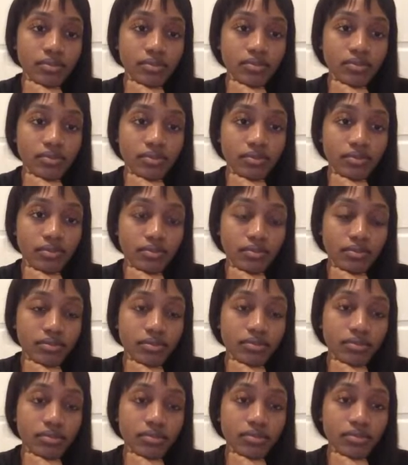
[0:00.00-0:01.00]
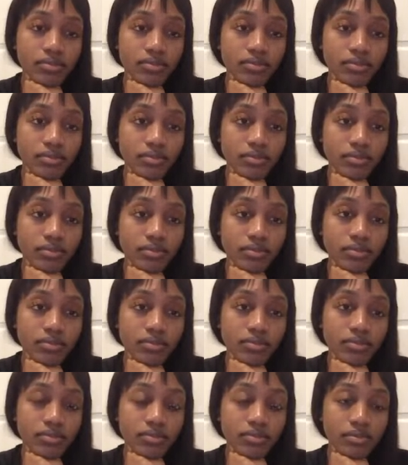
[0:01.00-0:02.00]

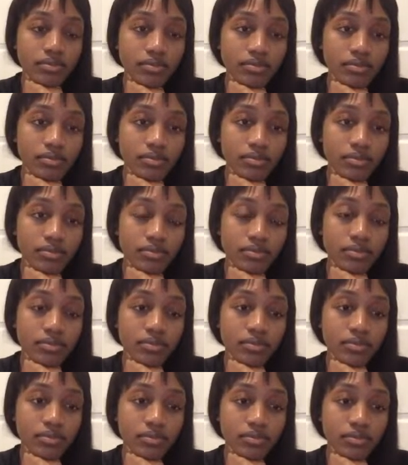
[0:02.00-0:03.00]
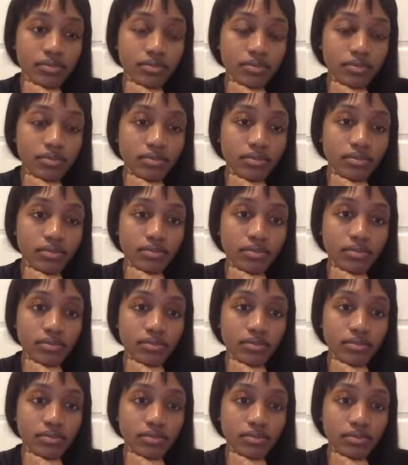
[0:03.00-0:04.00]

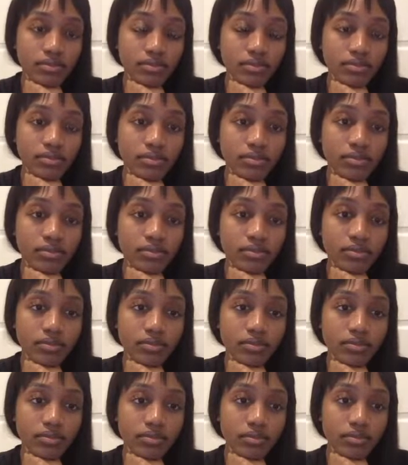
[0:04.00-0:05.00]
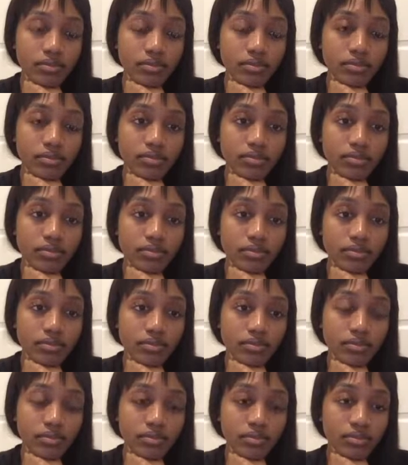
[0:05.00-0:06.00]

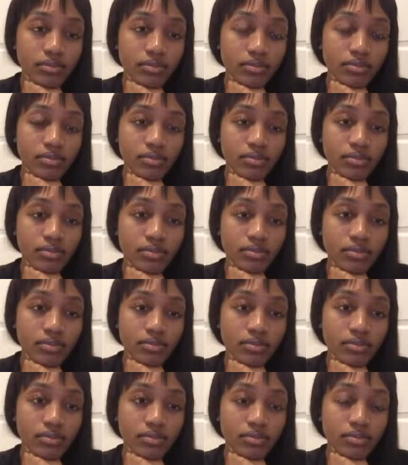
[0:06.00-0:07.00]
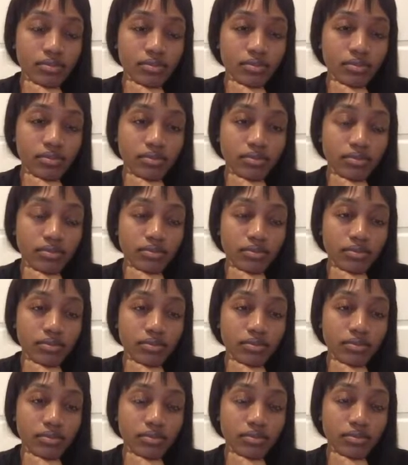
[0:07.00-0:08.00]
This person isn't speaking.